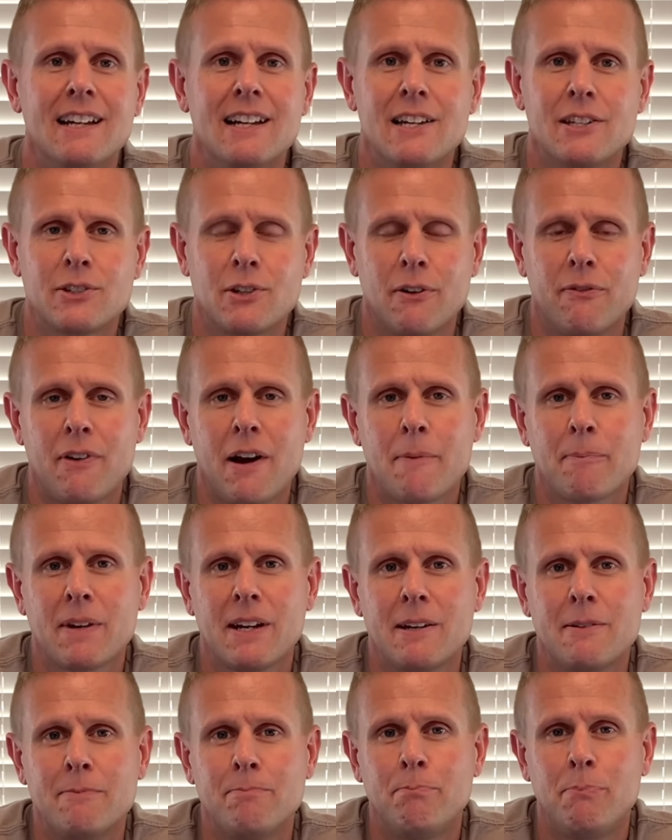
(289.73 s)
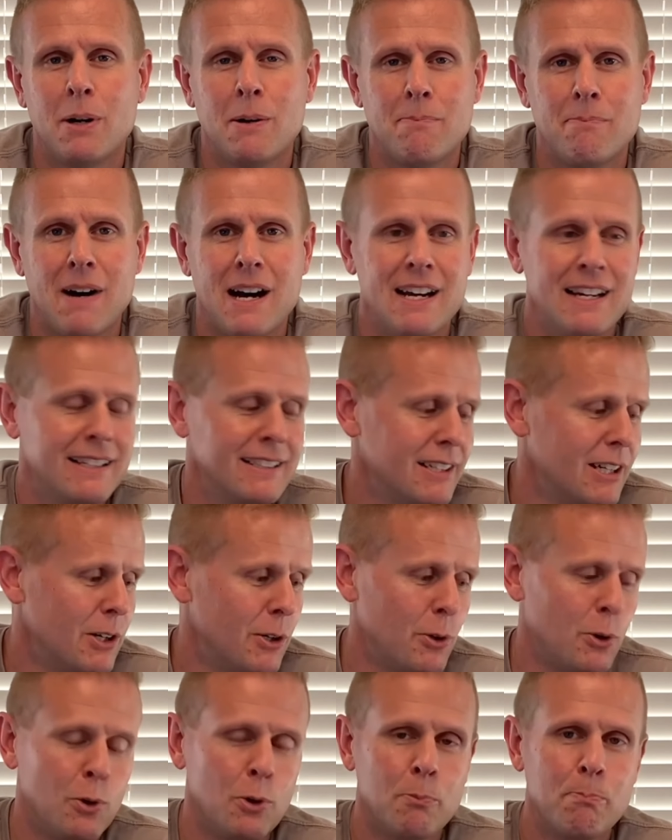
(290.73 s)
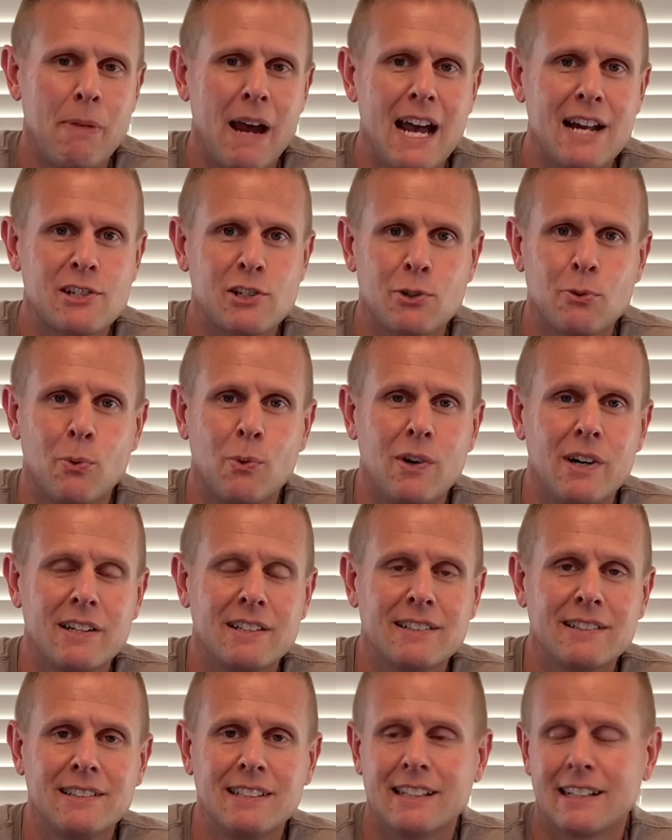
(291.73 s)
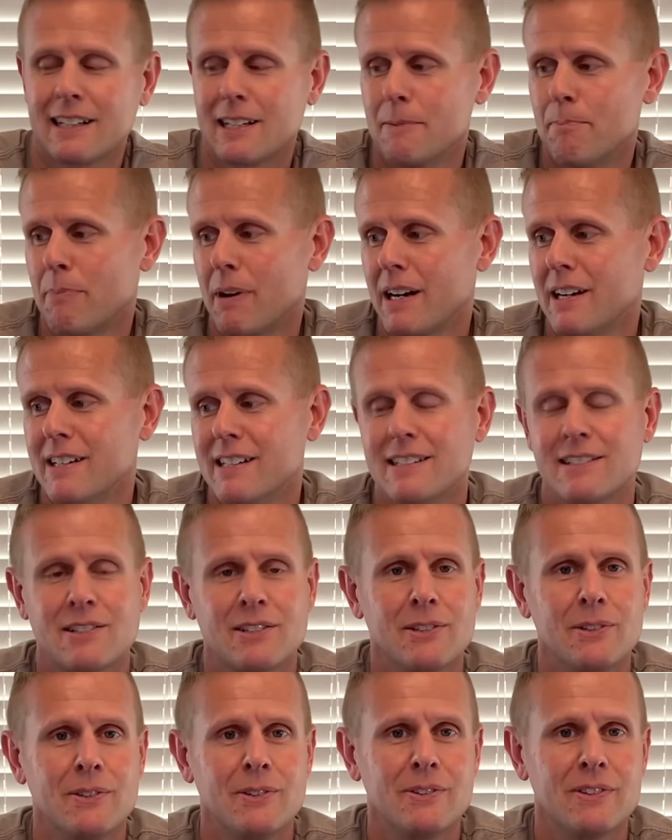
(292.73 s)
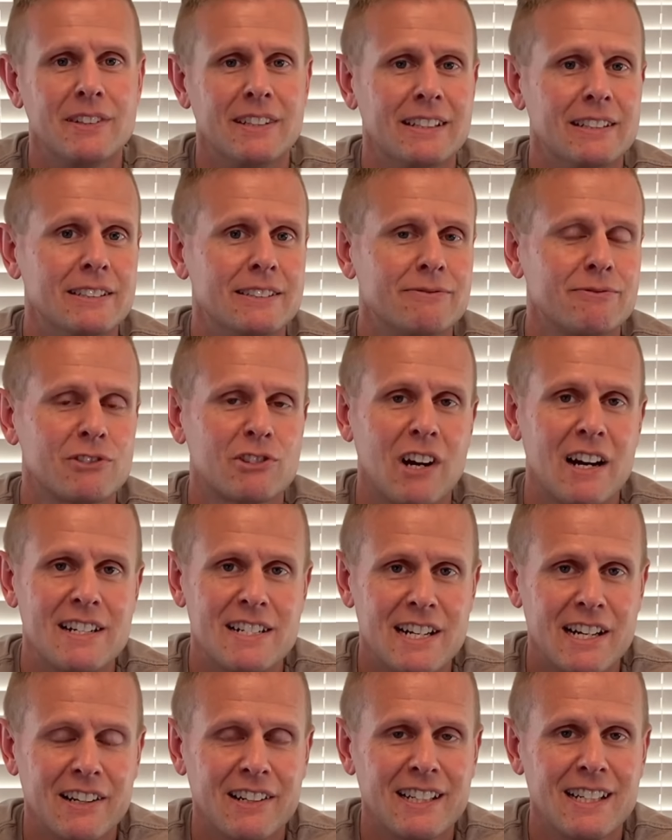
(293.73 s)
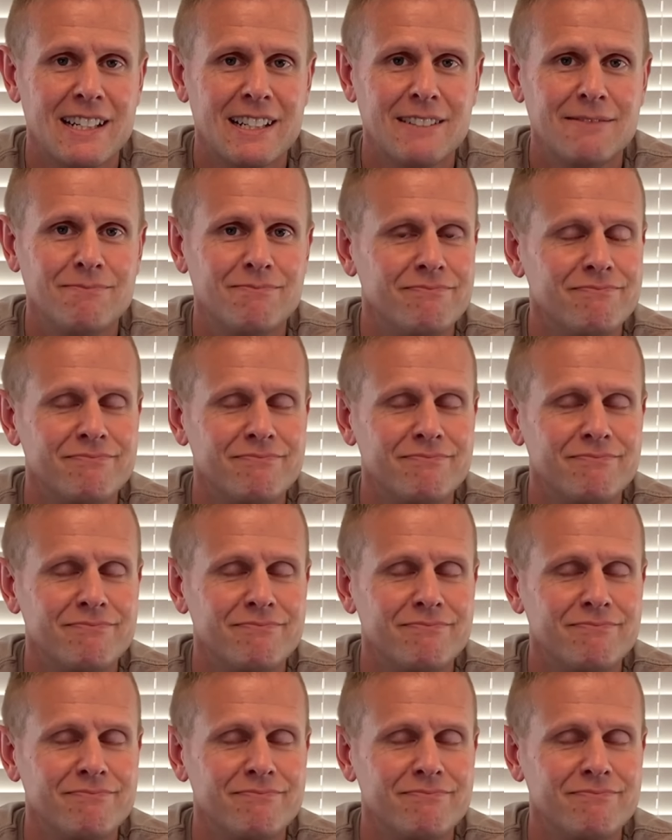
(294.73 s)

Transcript: So if I'm going to put my old Badger 1 and compare it to the Criterion,